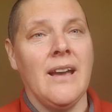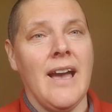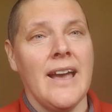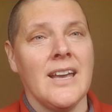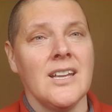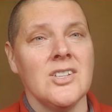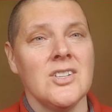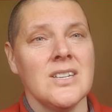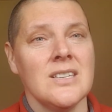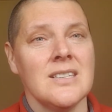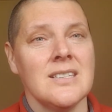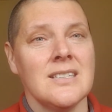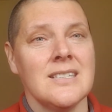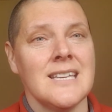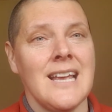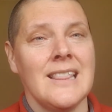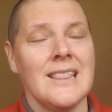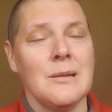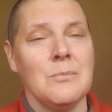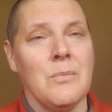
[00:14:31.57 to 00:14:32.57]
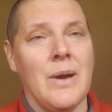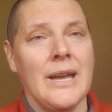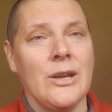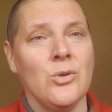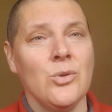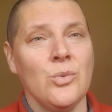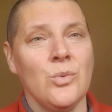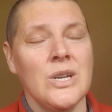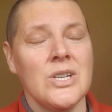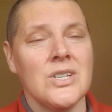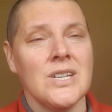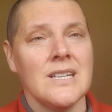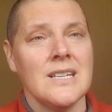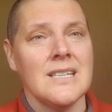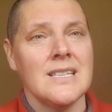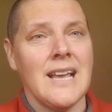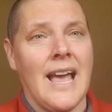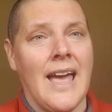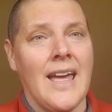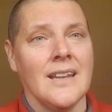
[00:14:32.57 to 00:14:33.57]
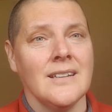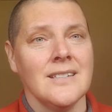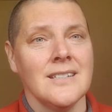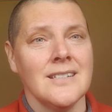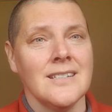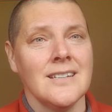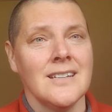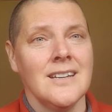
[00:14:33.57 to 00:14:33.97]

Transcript: I can just send them my good wishes and